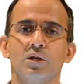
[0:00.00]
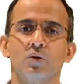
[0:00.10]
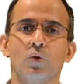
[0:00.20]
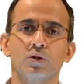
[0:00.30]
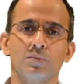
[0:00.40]
can
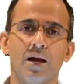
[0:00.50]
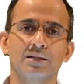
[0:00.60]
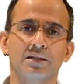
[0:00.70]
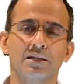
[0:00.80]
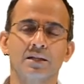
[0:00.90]

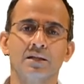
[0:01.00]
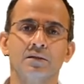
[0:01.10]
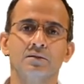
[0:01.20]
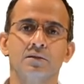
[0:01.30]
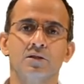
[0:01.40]
automatically
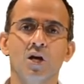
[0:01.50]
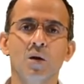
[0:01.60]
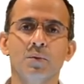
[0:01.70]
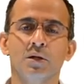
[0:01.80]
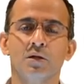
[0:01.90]

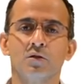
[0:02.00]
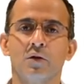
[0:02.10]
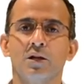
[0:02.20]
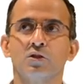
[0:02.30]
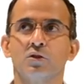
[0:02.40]
determine the
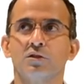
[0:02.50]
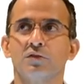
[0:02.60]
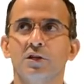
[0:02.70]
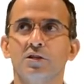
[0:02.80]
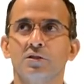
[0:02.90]
right choice of
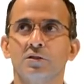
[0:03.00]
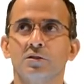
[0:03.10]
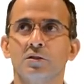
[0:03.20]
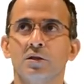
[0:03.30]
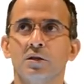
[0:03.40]
features
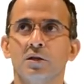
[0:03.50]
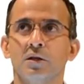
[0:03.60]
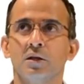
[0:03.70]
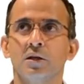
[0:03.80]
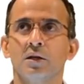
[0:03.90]

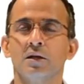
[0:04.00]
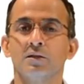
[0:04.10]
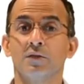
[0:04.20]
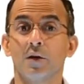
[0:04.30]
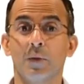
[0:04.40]
is
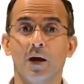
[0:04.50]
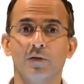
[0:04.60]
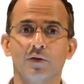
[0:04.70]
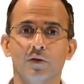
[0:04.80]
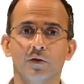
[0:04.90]
very
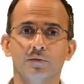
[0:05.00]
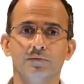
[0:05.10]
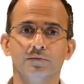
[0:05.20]
powerful.